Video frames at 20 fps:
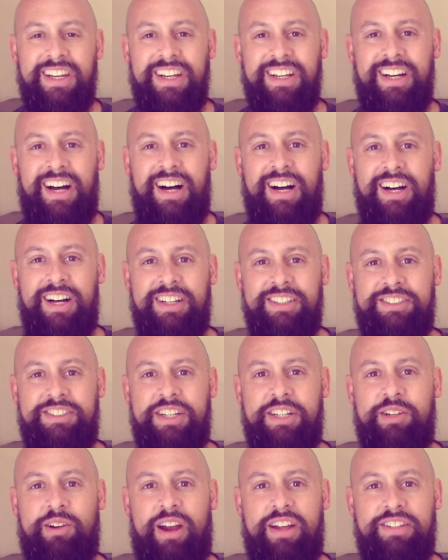
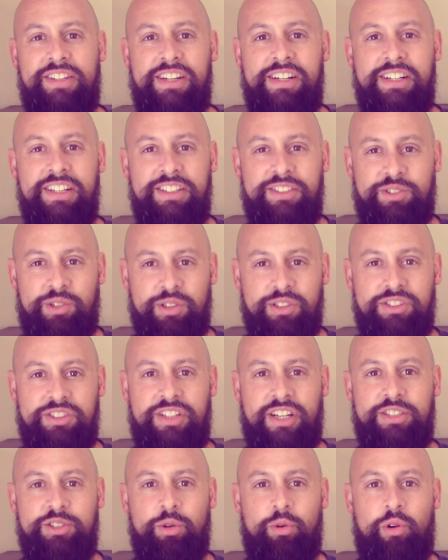gender identities or
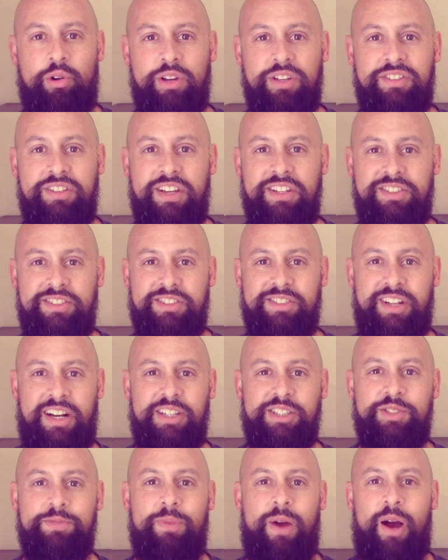sexual orientations. And I
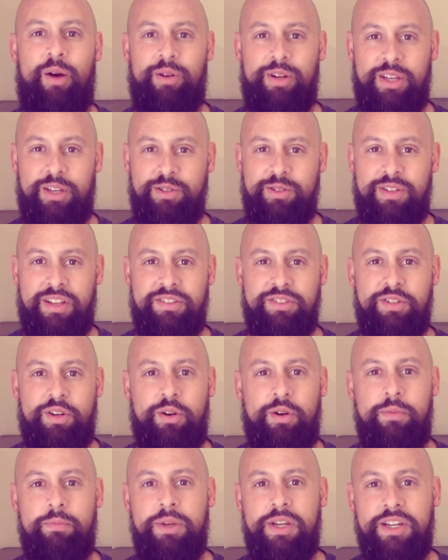smile when I use that
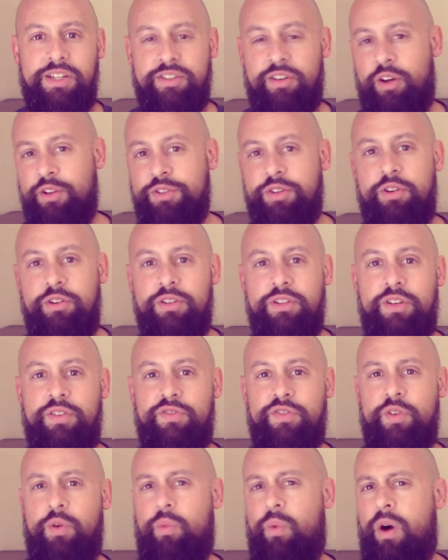term, because alternative
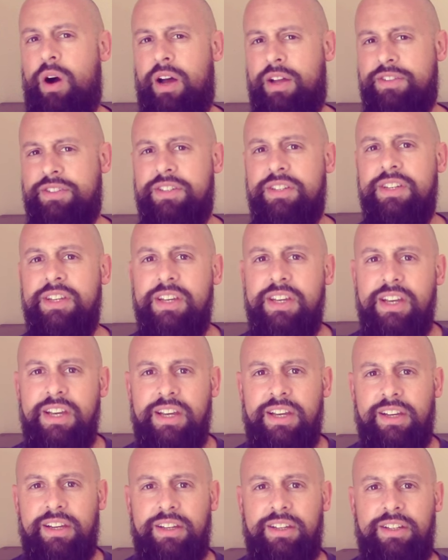to what?
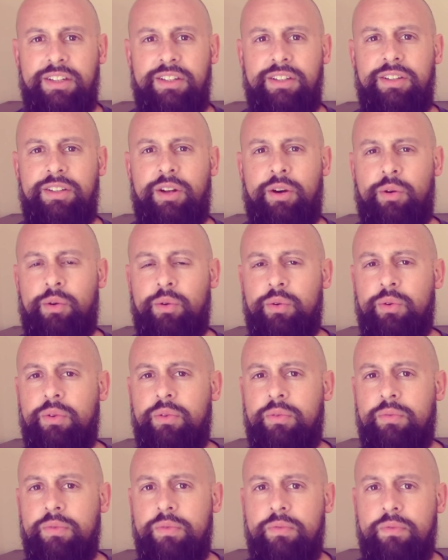You know,
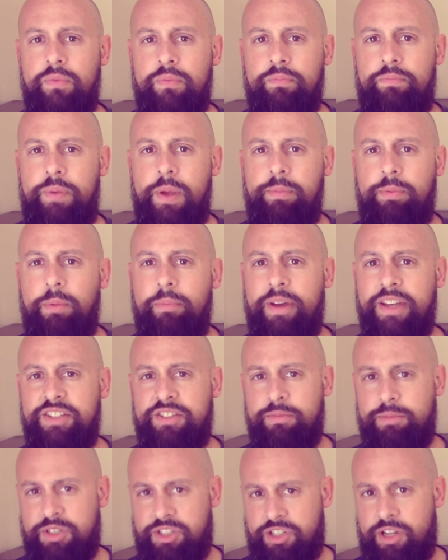people make
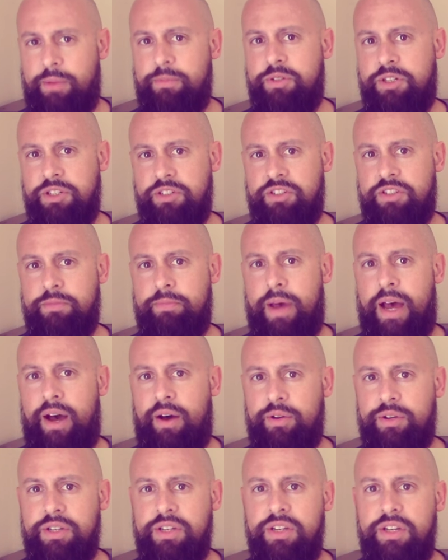some assumptions
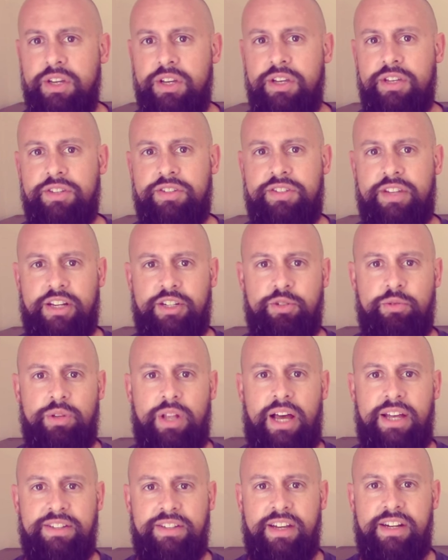about sexual
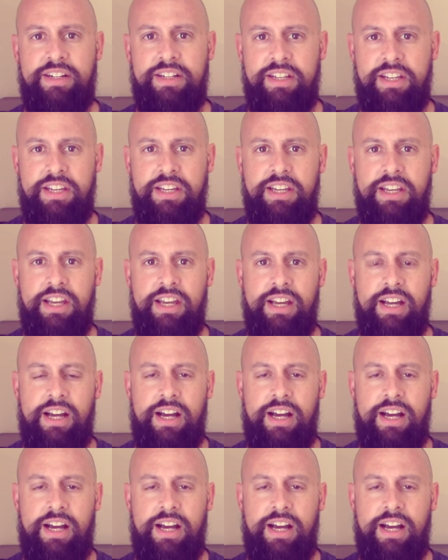identity,